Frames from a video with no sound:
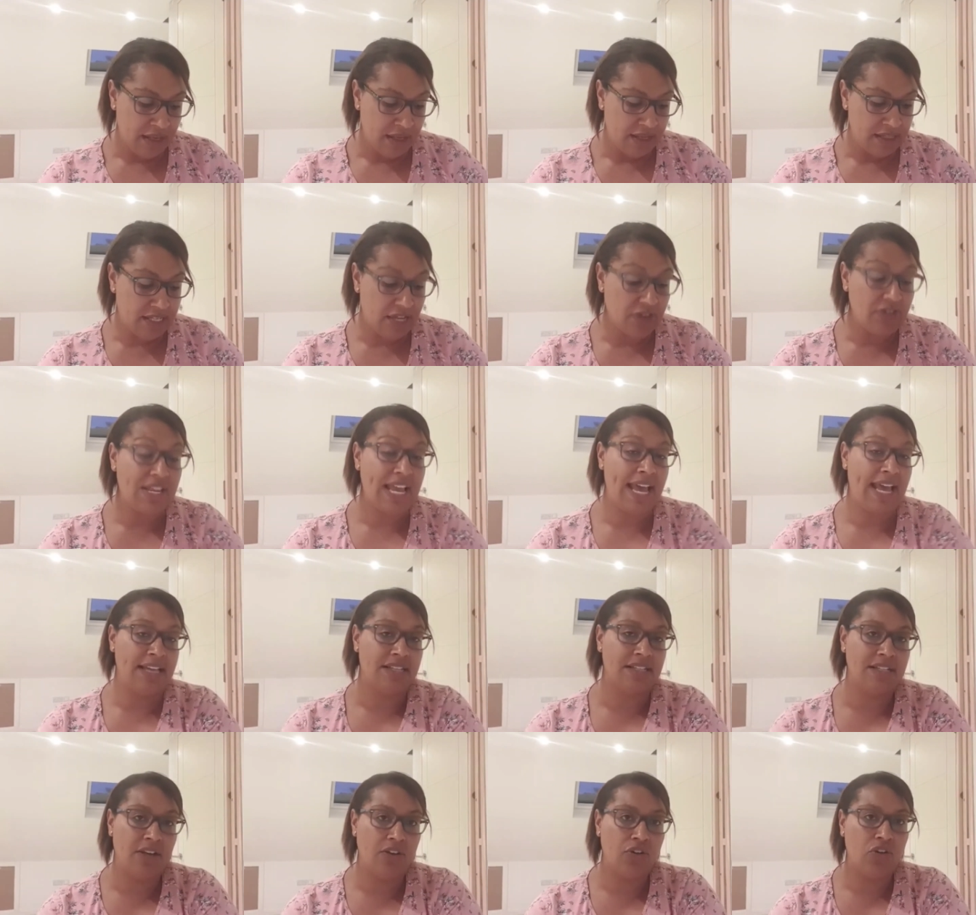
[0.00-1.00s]
So yeah,
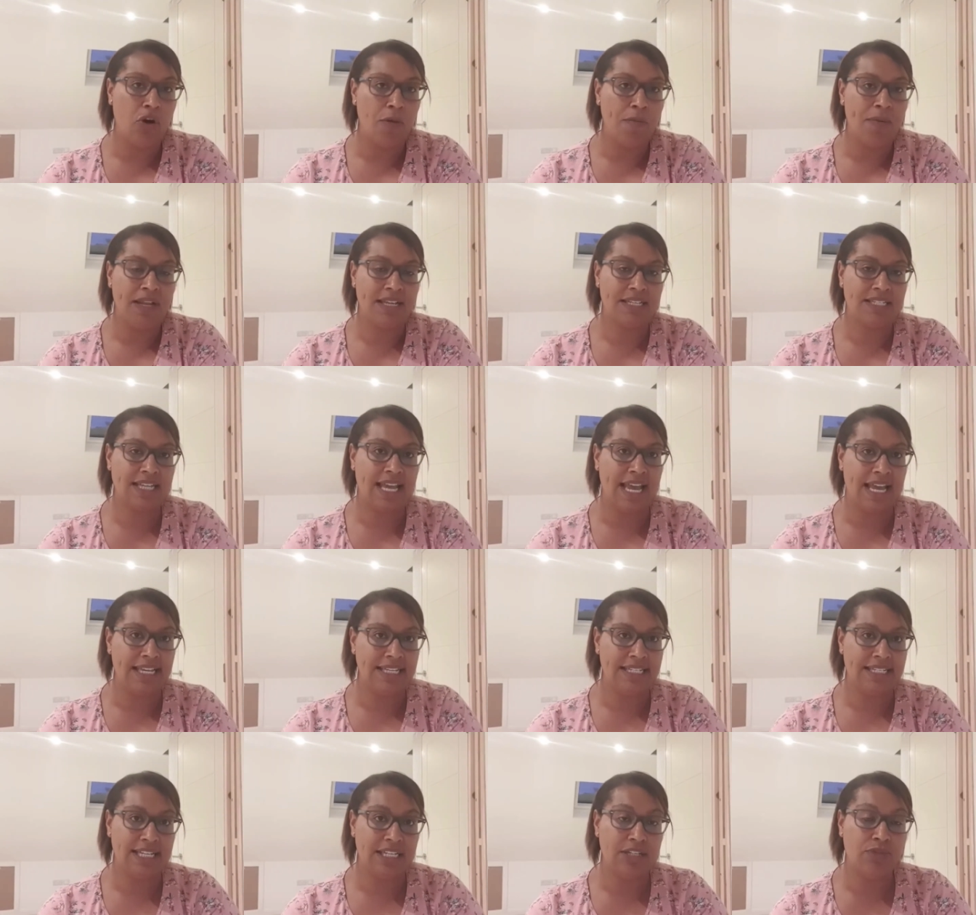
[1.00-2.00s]
so complex
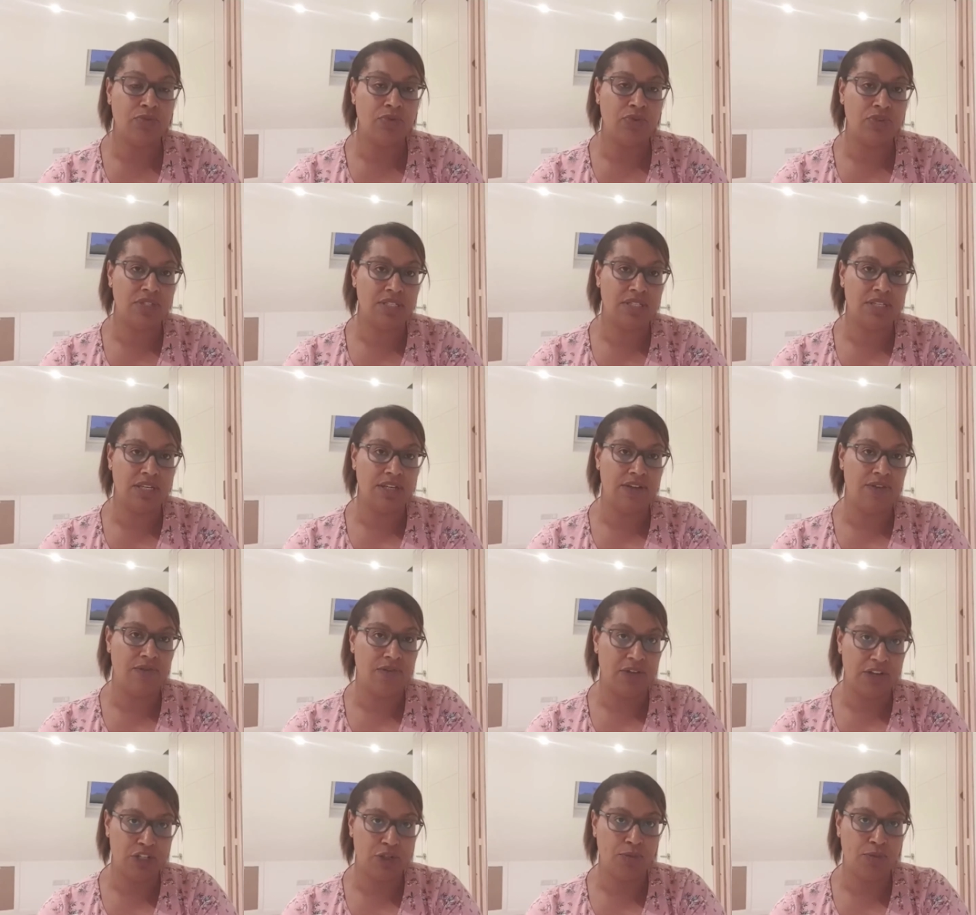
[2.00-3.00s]
cases was the
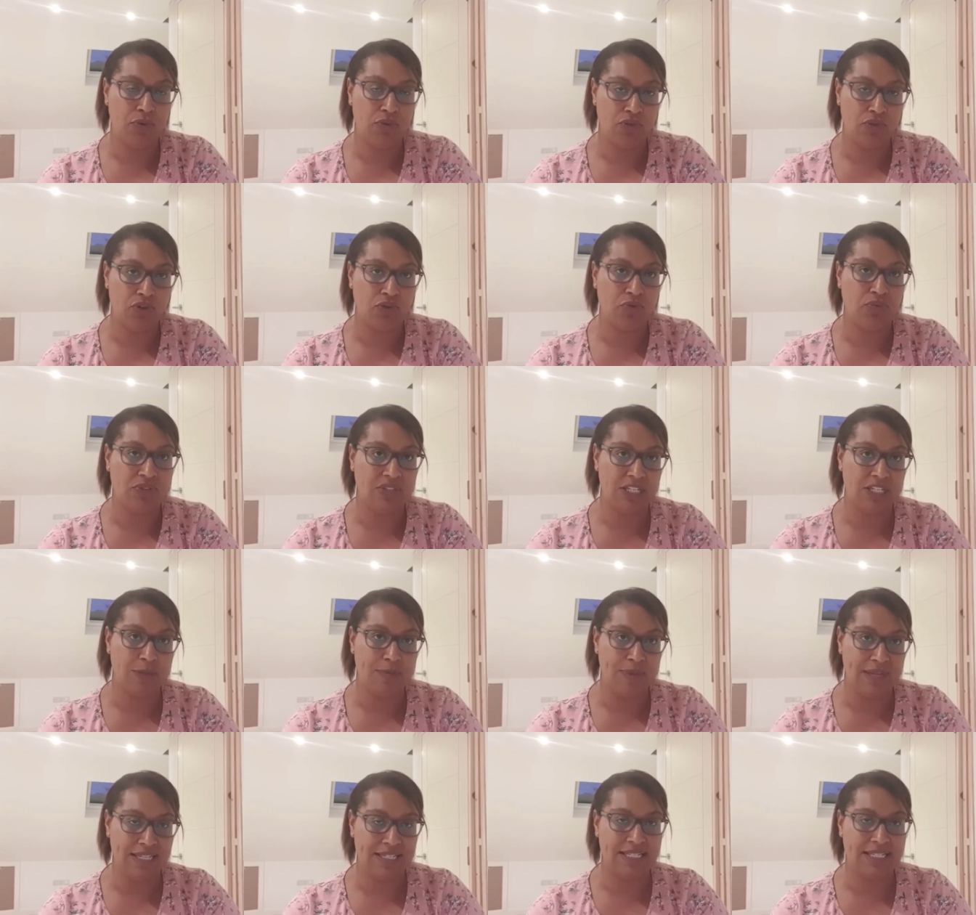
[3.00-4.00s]
French Bulldog with the
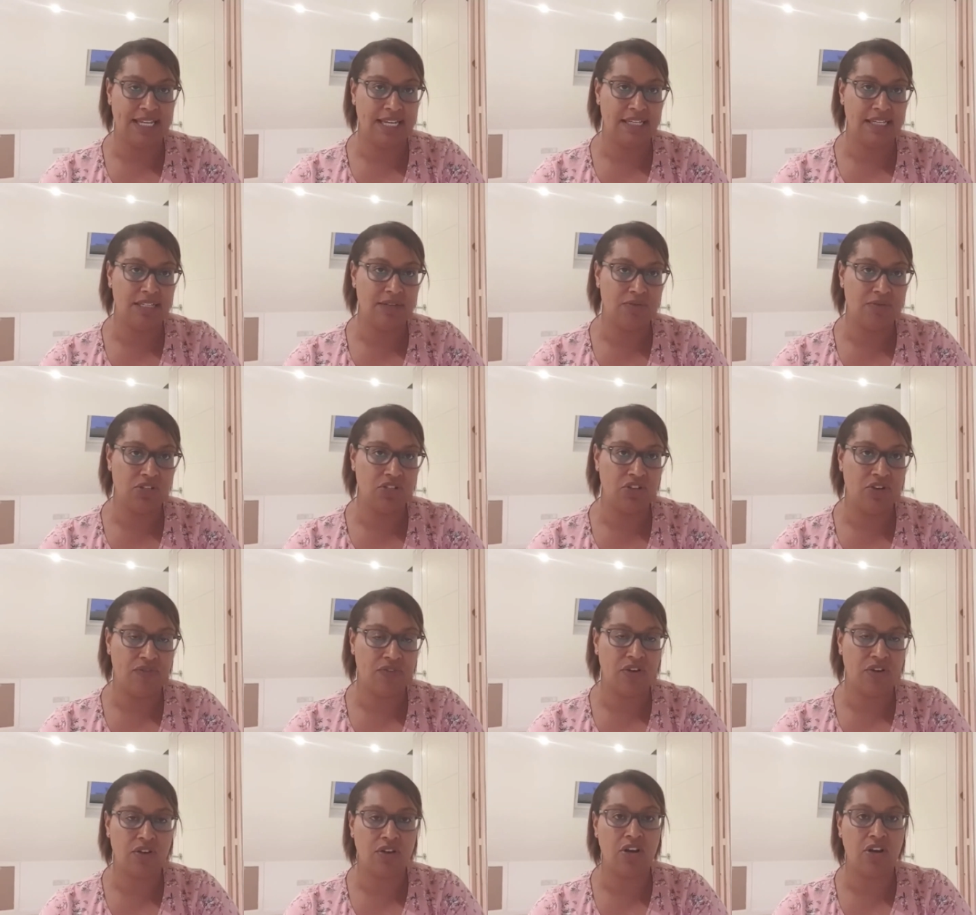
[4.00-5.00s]
split season, which I've
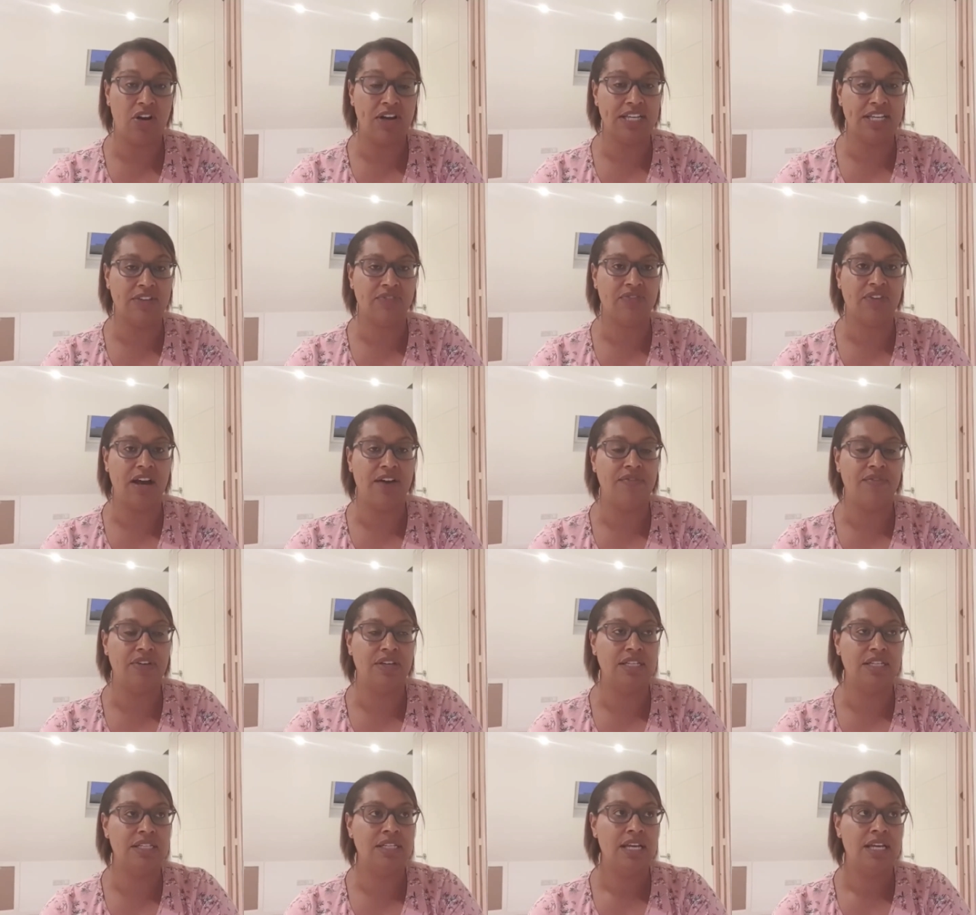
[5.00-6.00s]
kind of
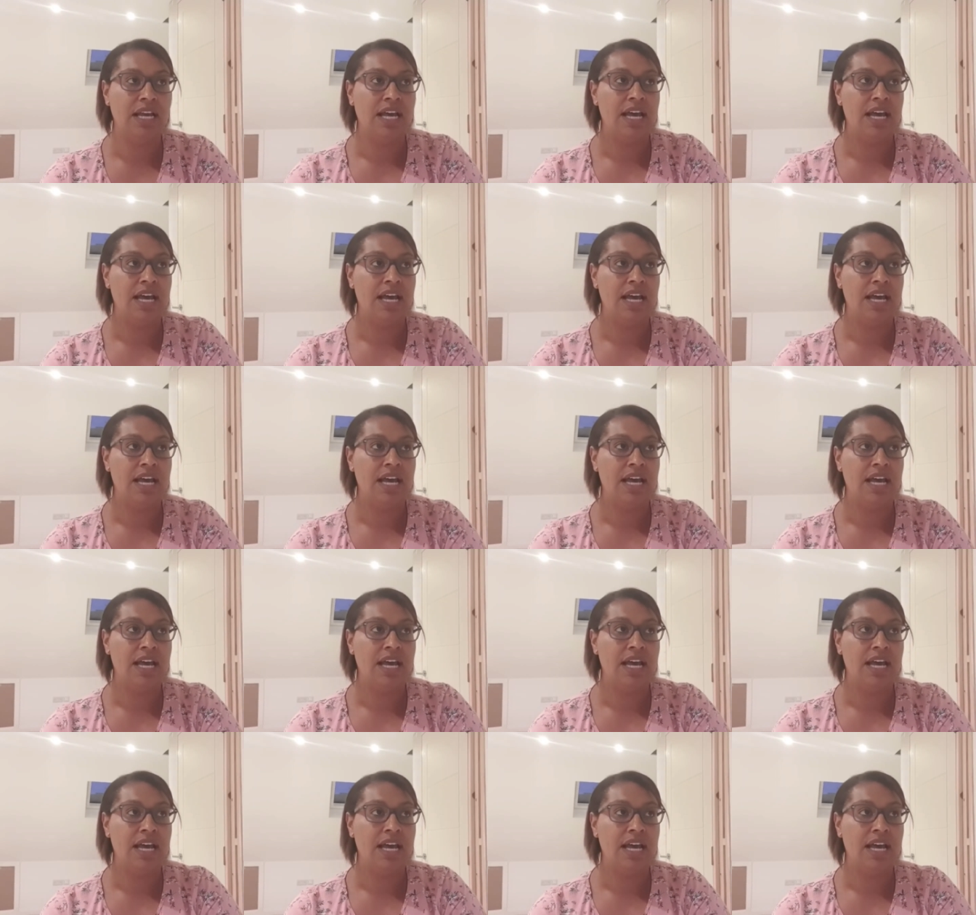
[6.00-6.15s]
covered.